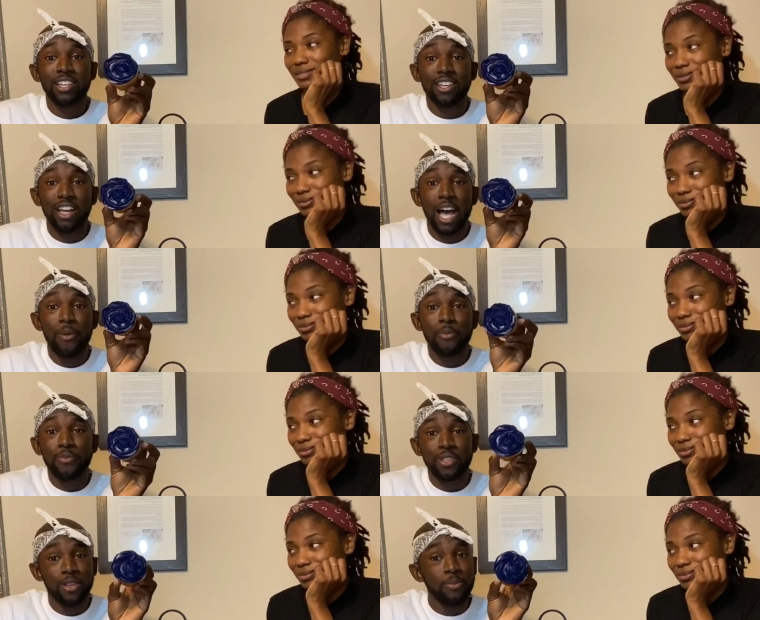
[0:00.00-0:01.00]
Speaker 1: I
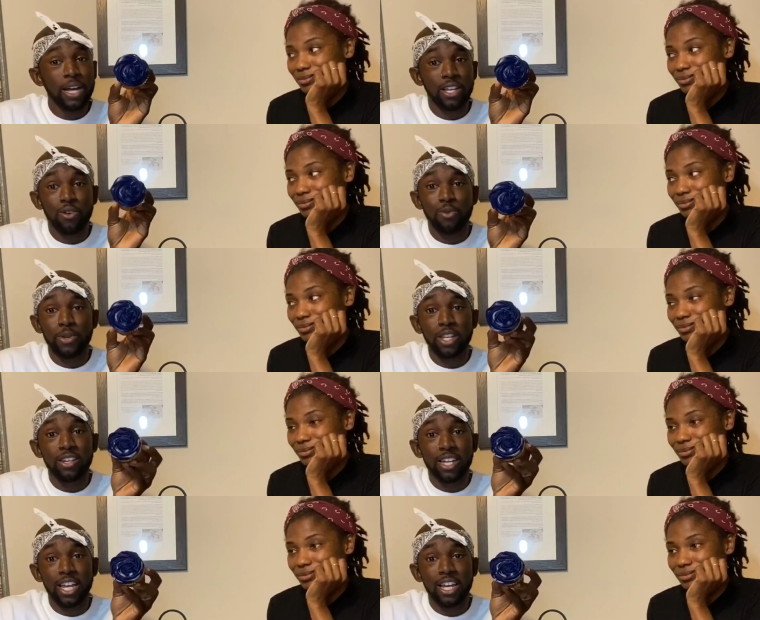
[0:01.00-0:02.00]
somebody gonna be
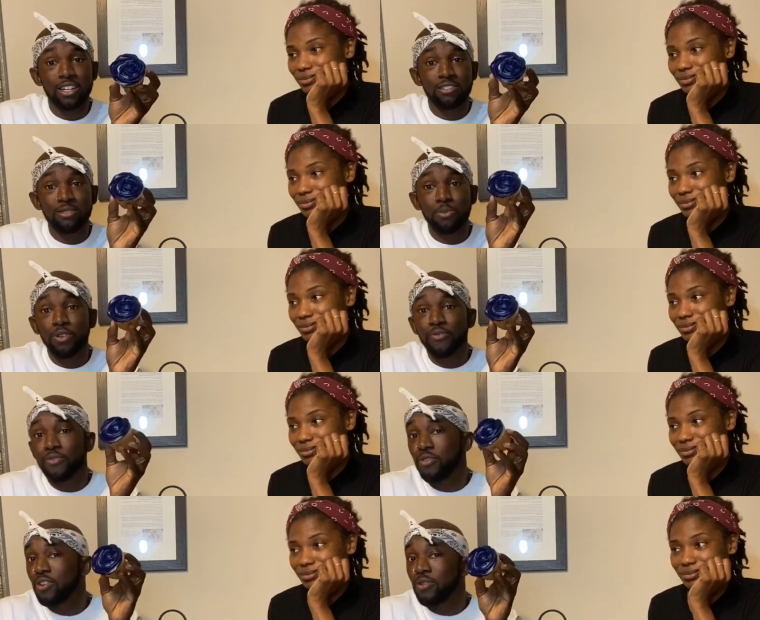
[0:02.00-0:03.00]
looking like a Smurf
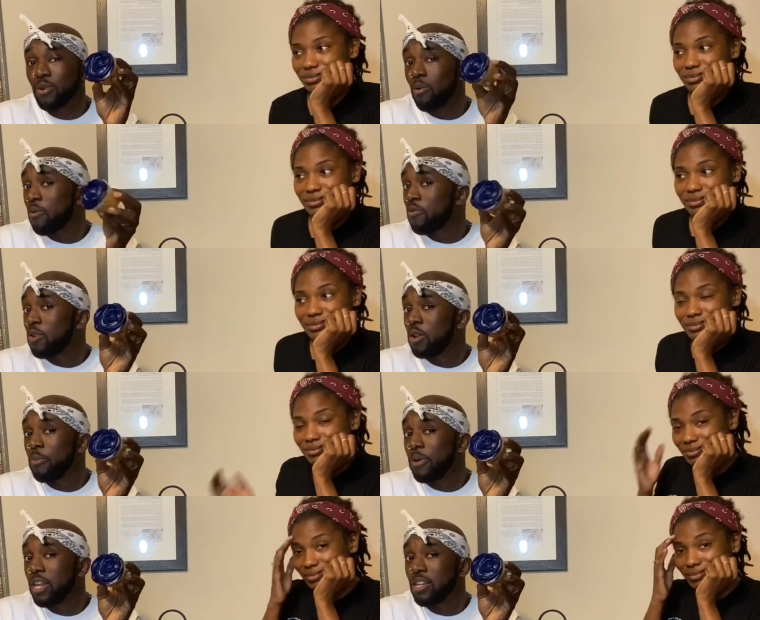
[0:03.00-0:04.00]
for a, for a little
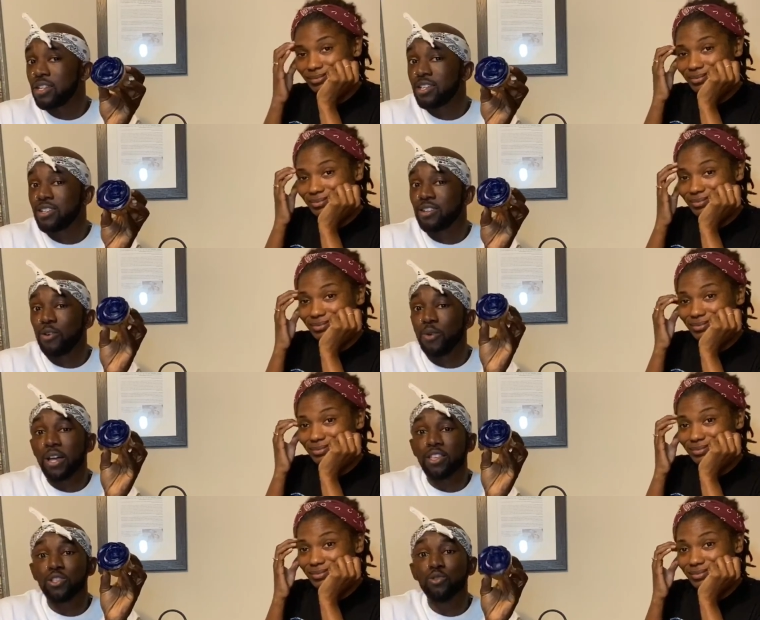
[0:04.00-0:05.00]
minute. Gonna have
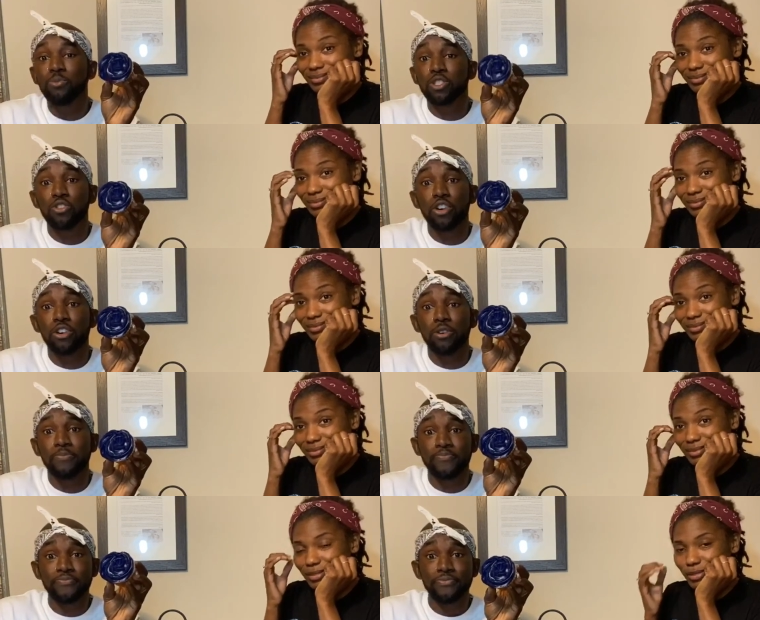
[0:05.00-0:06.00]
to super scrub.
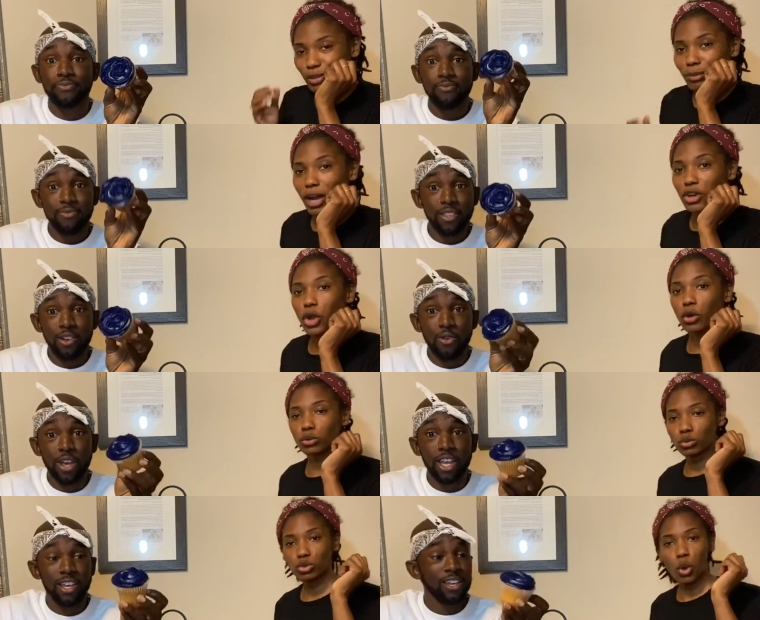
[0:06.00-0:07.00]
From our Naruto
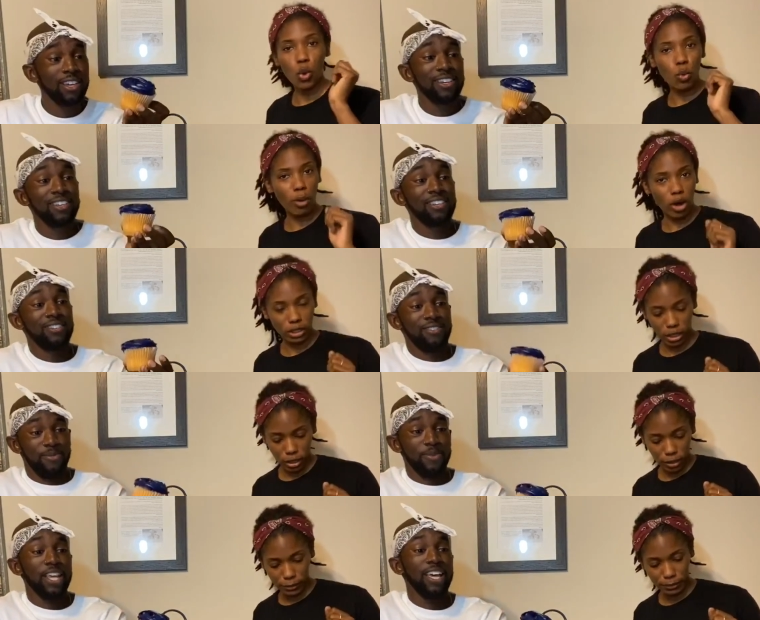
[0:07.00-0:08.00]
okay? party. I'm
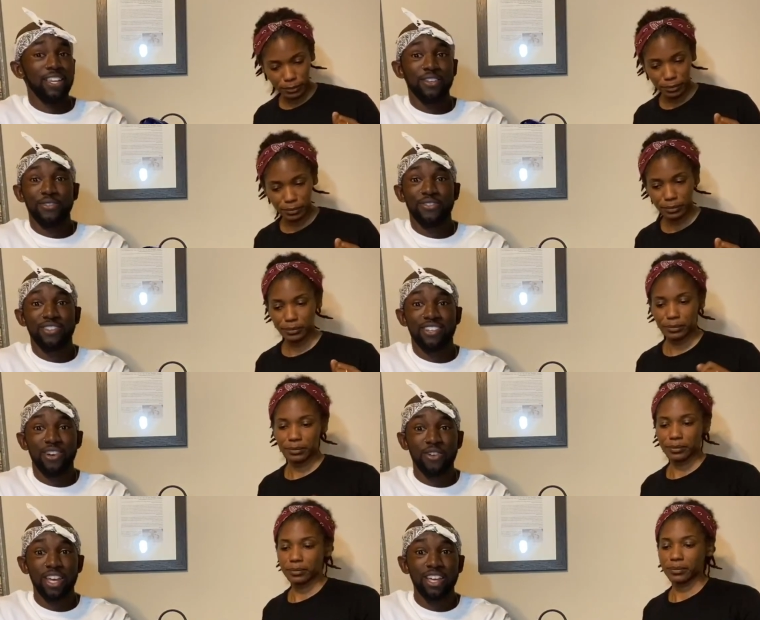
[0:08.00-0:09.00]
telling. You, okay.